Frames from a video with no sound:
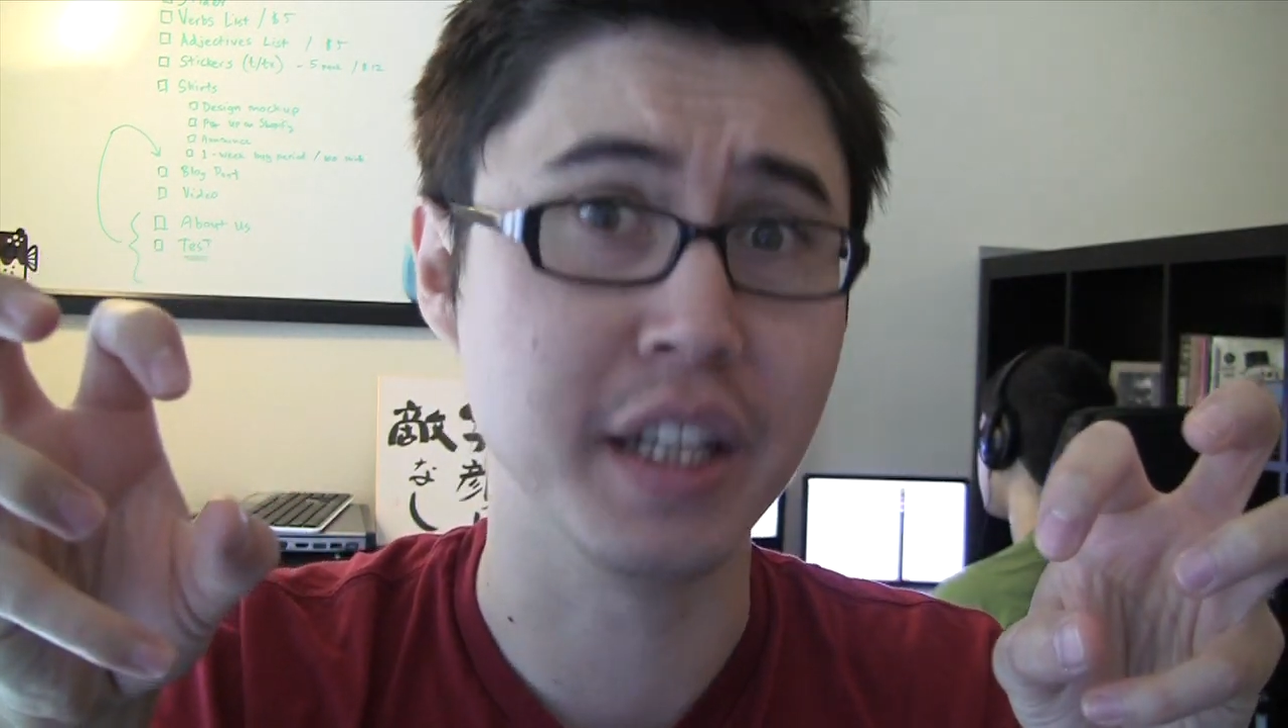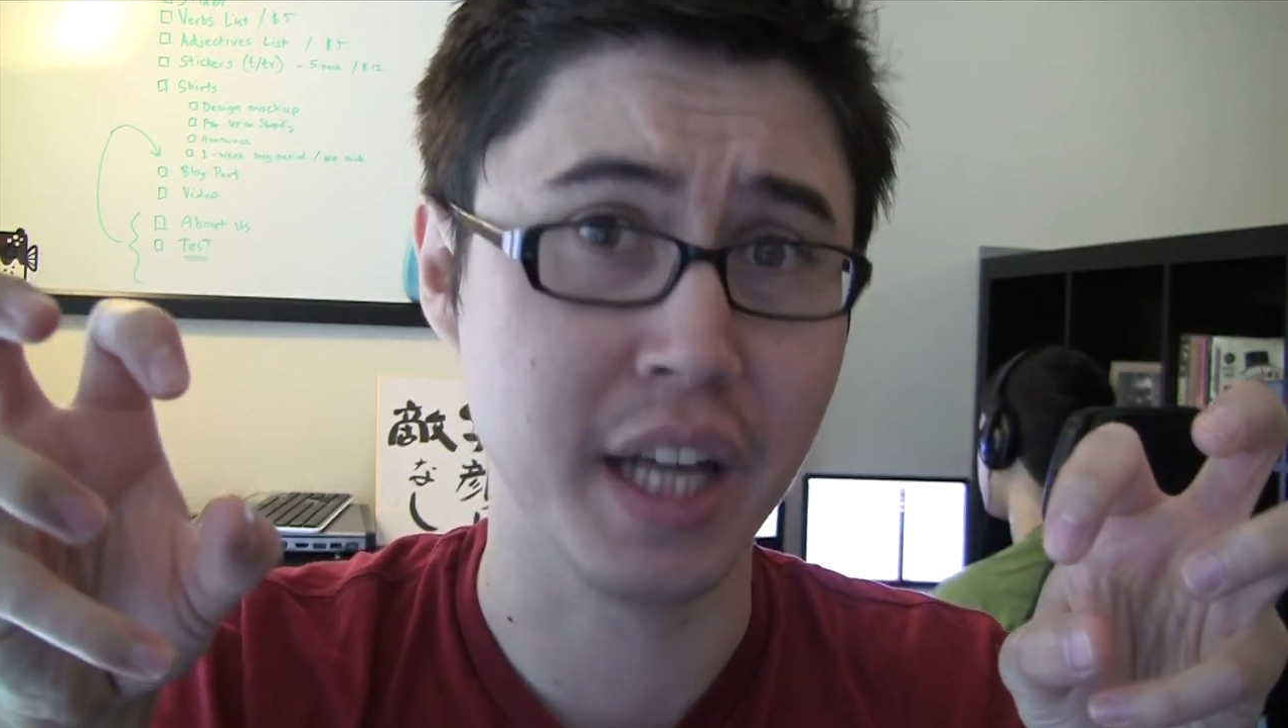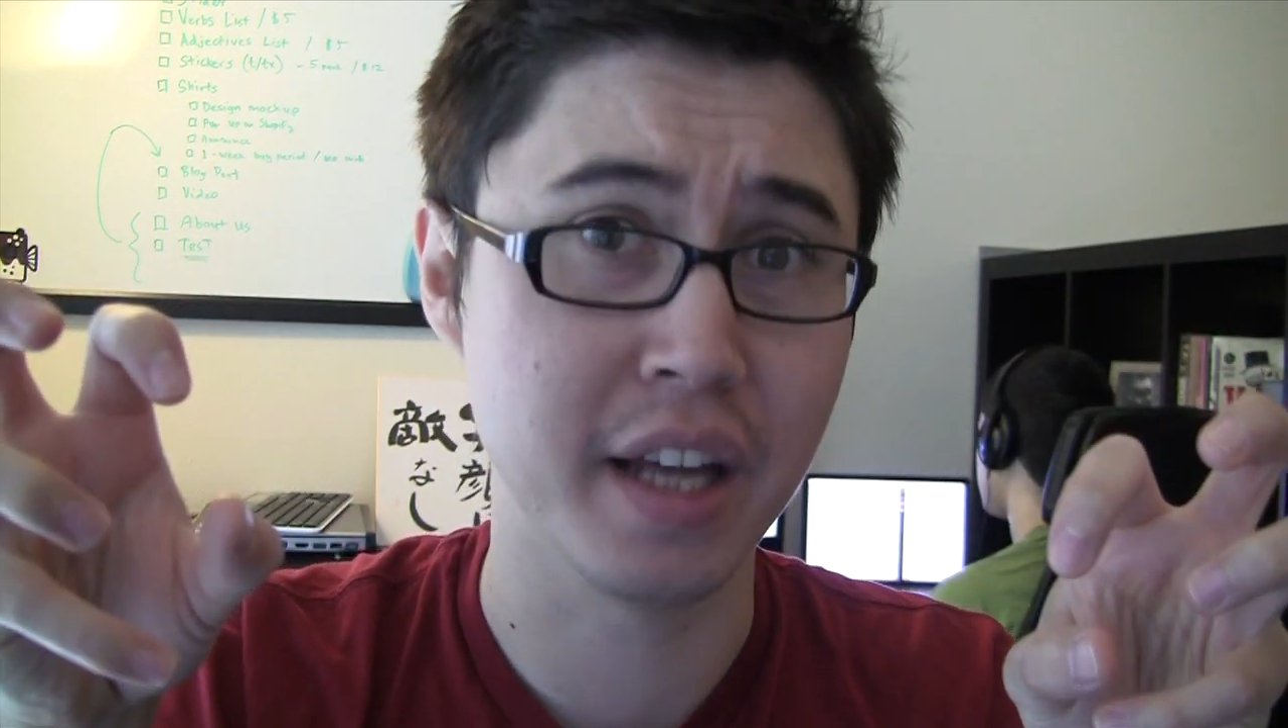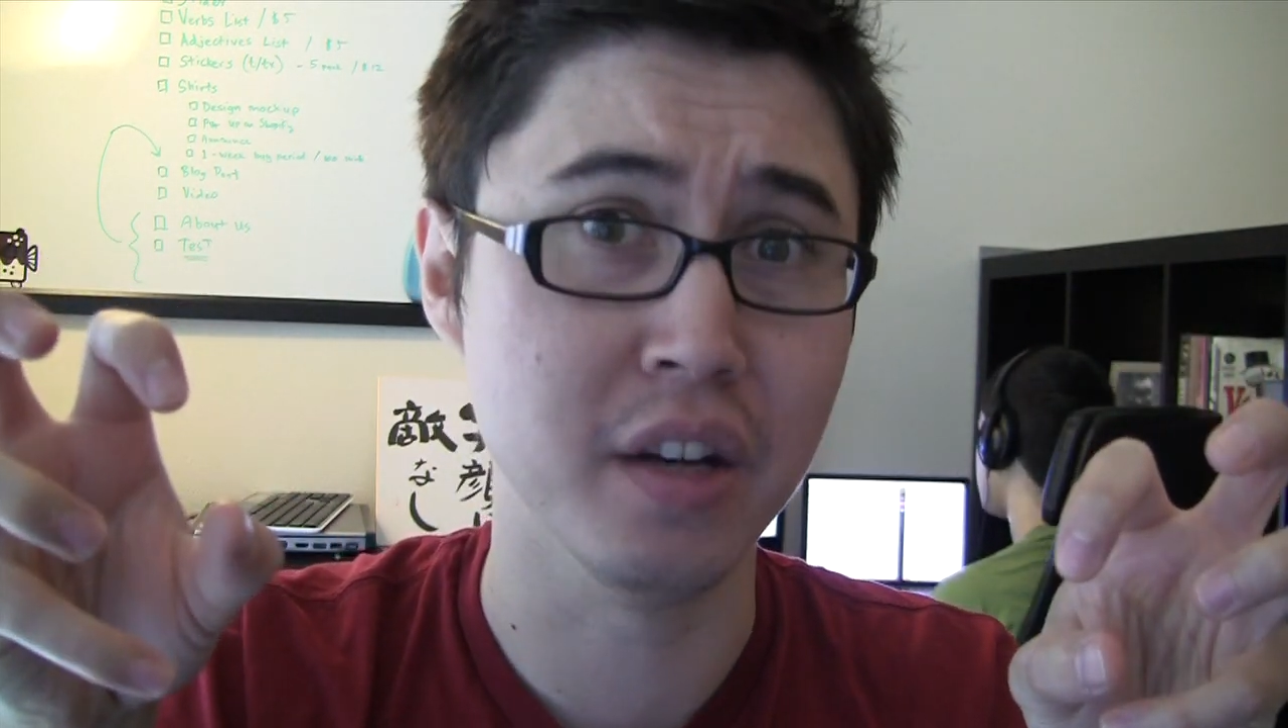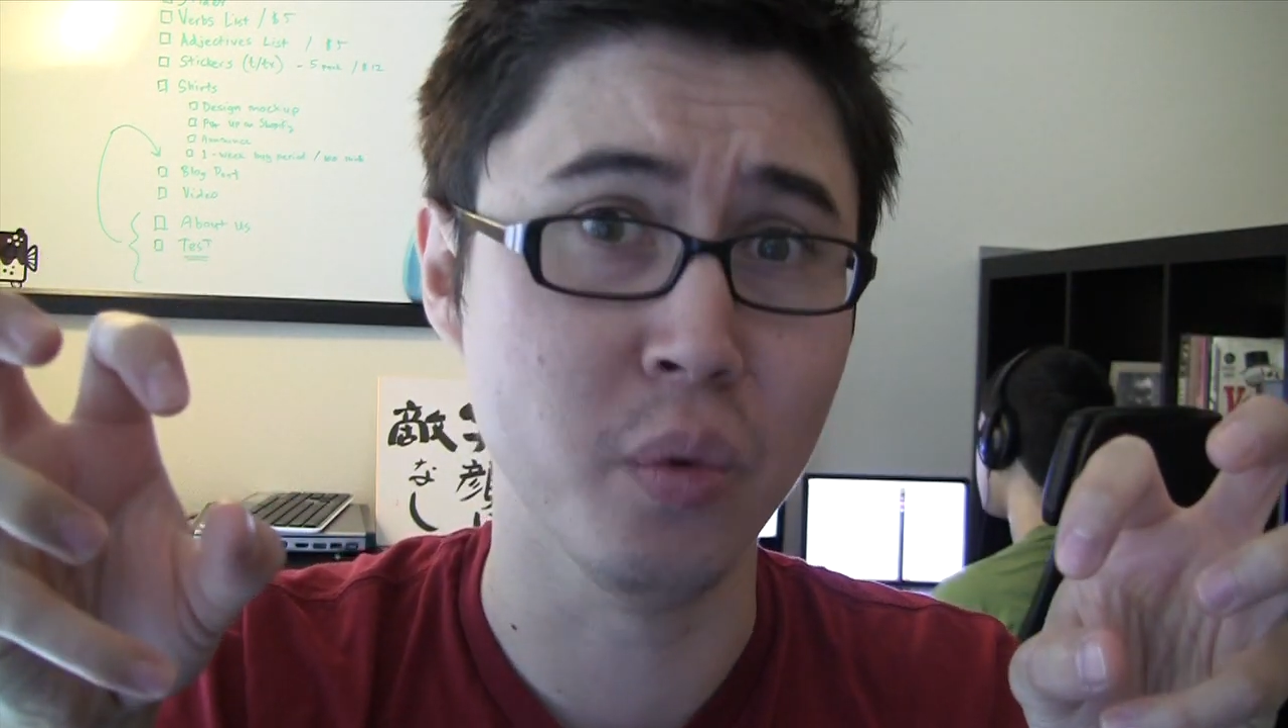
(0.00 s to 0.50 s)
gonna
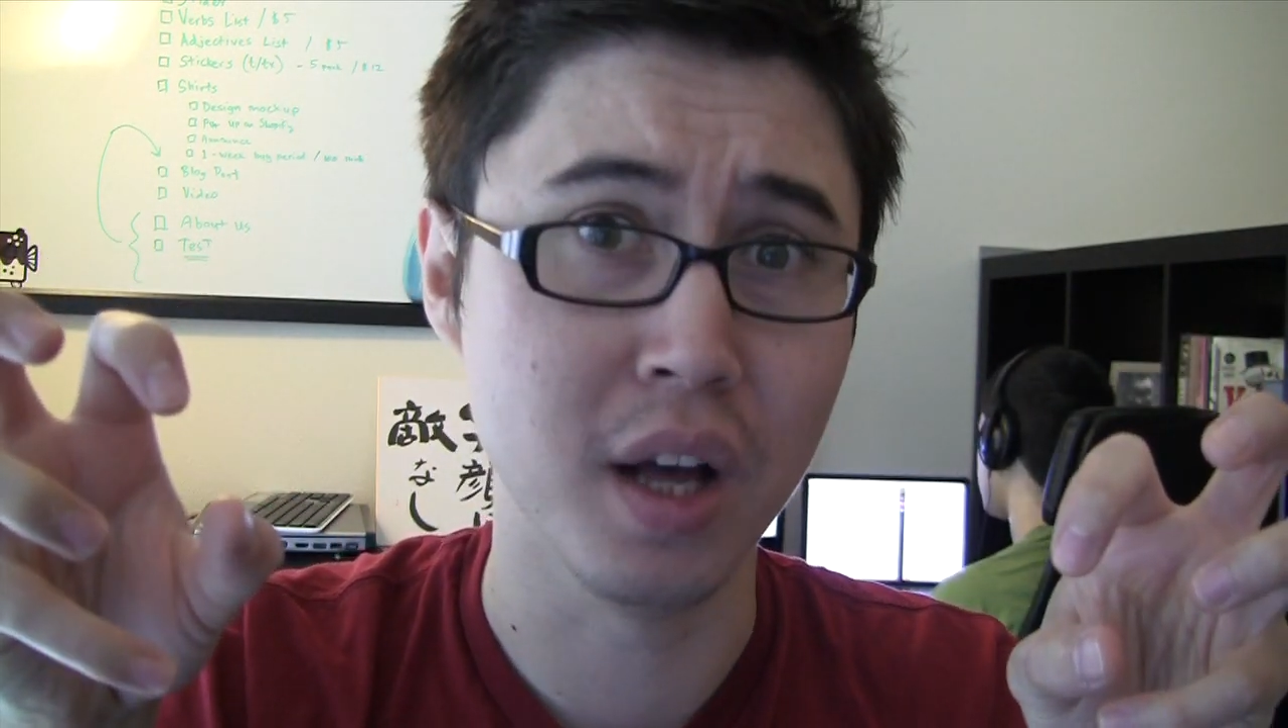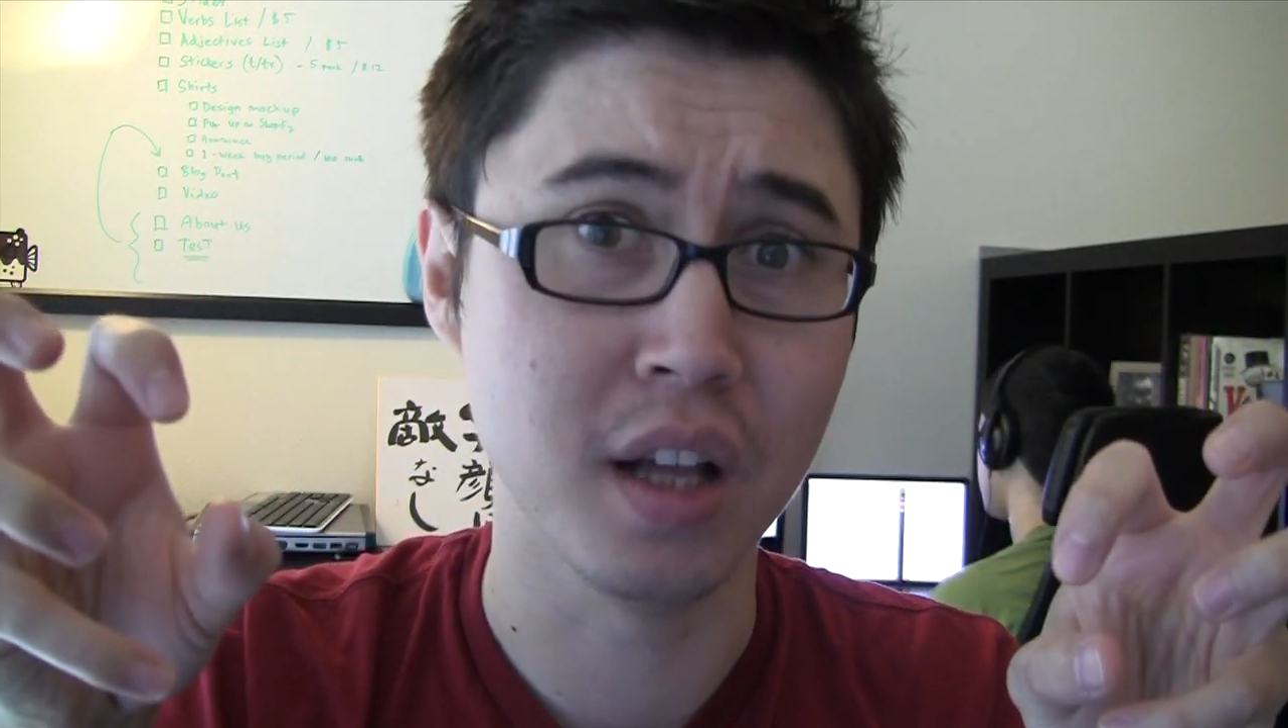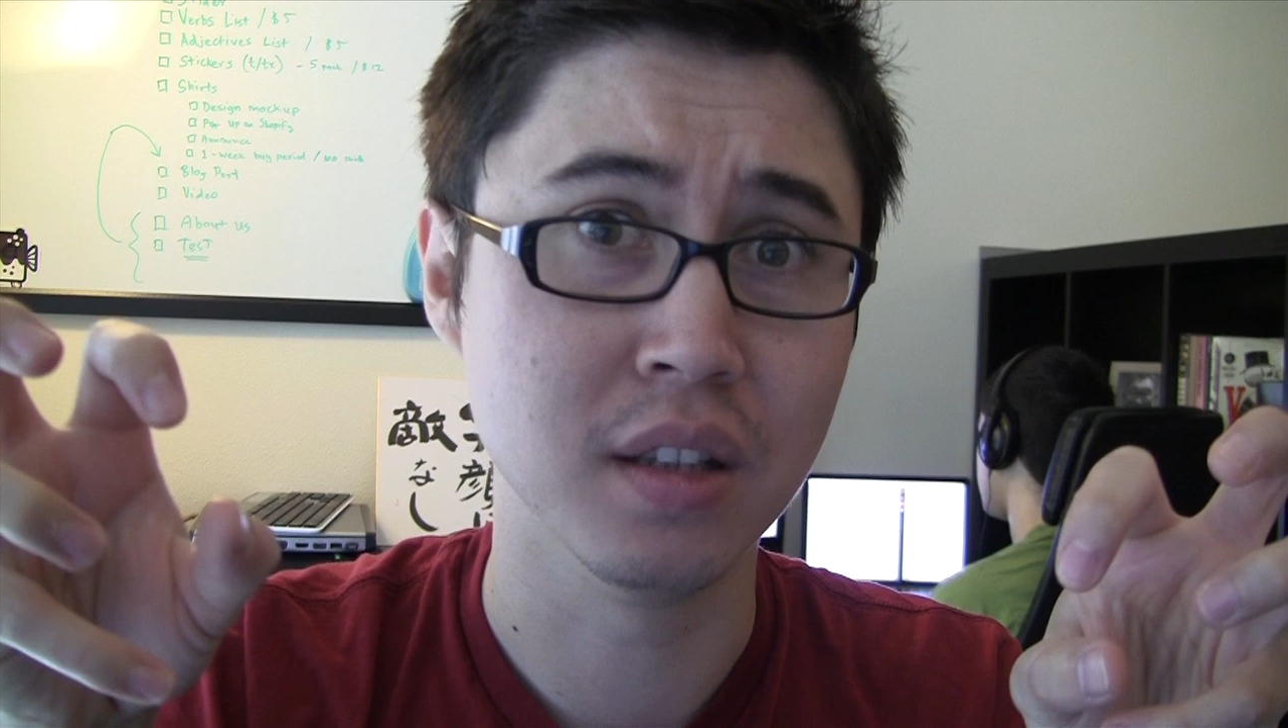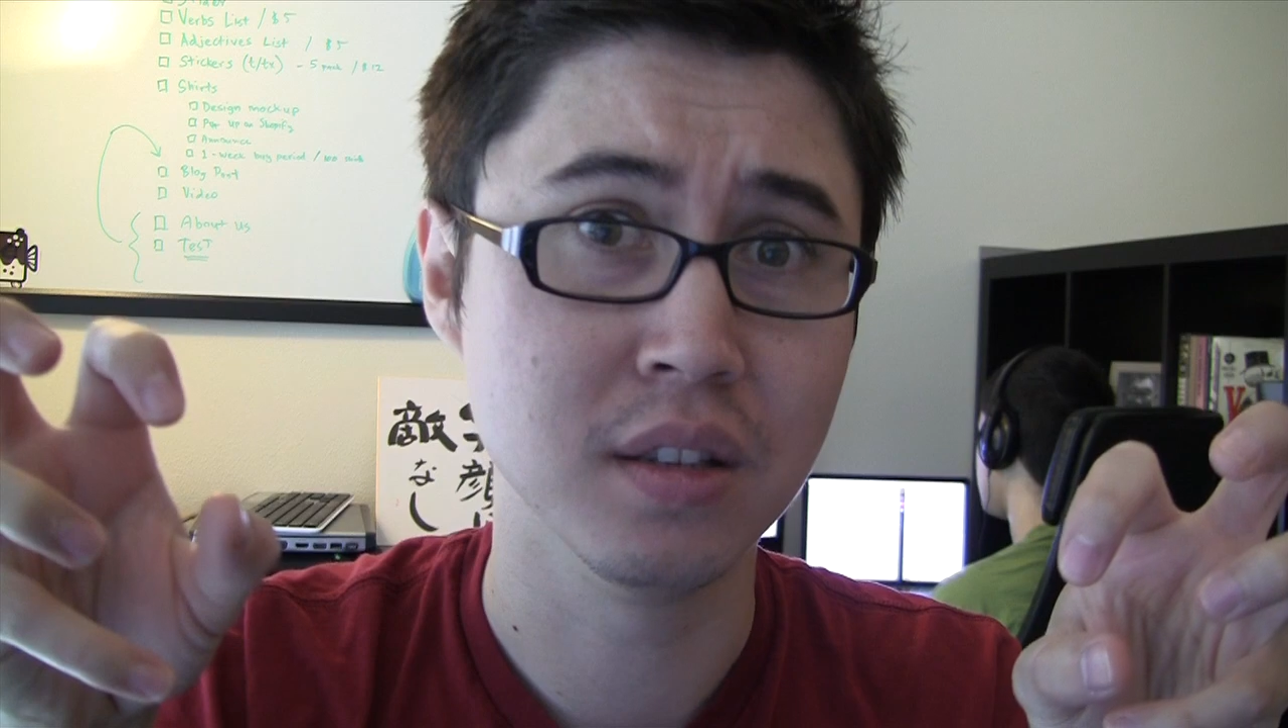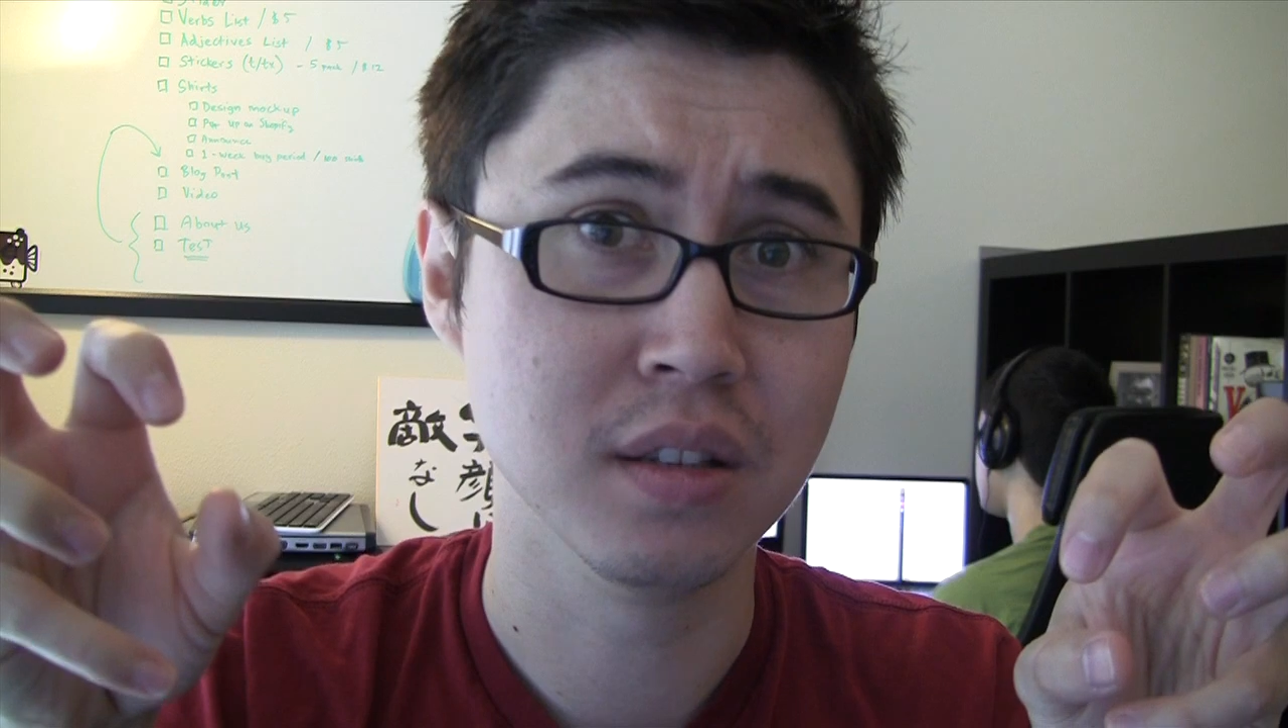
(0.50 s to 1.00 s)
end well.